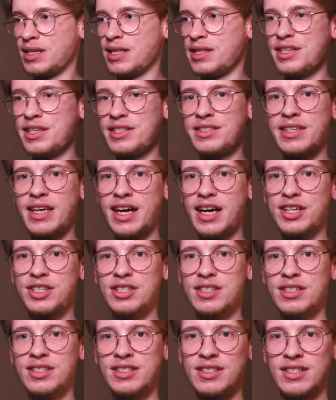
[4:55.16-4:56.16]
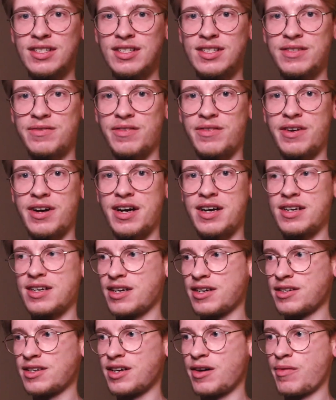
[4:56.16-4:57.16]
this action, where I
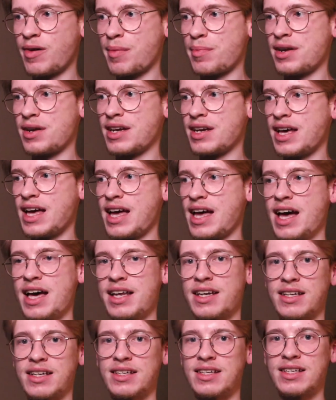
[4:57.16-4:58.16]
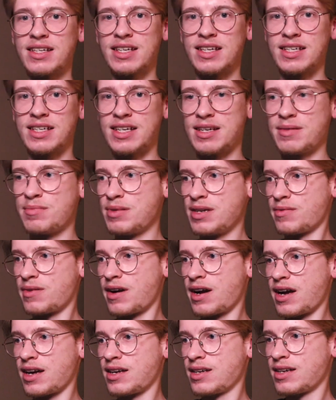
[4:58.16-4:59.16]
go up and down. I get a bit where
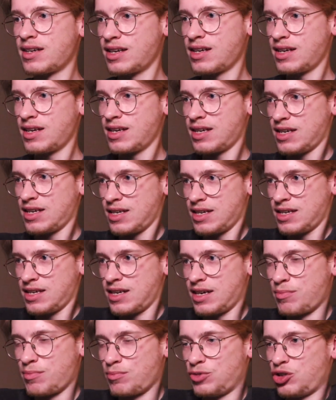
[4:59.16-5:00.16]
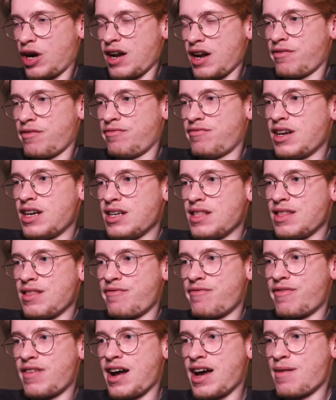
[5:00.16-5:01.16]
I I'm trying to fit it in the
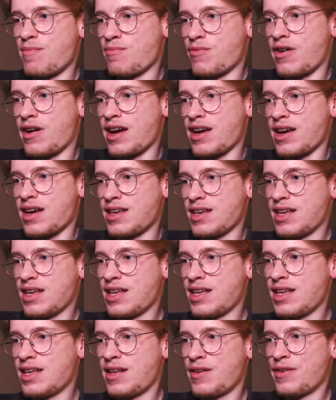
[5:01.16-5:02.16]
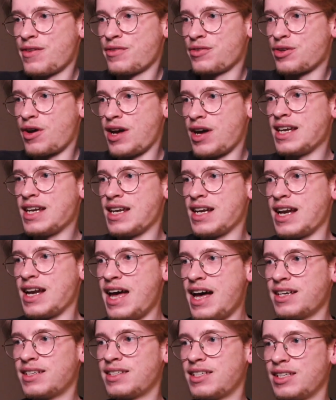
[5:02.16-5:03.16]
frame where I go in and
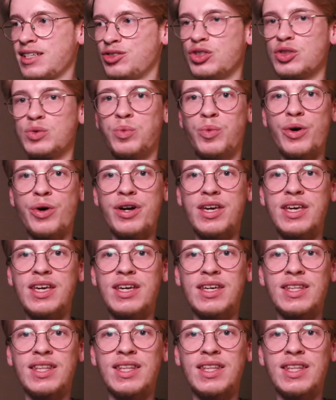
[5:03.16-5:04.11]
out, just working